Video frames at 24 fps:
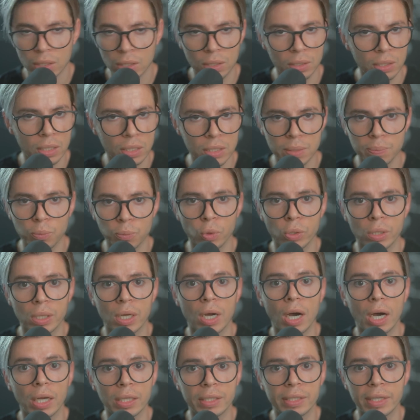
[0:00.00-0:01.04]
tons more
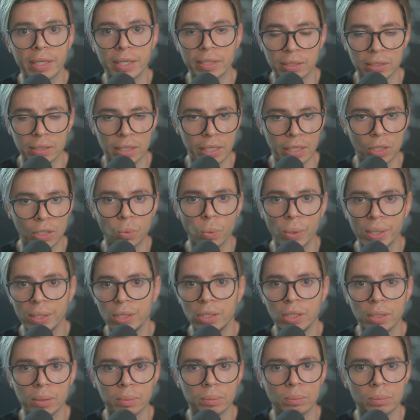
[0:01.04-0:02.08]
content like
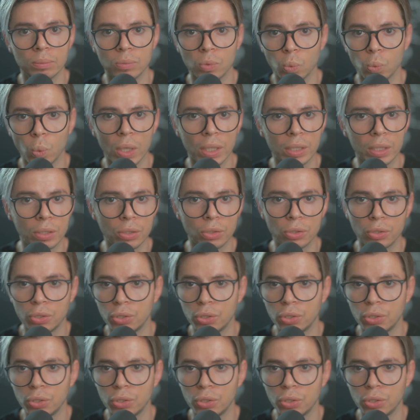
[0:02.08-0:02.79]
Quindom 1,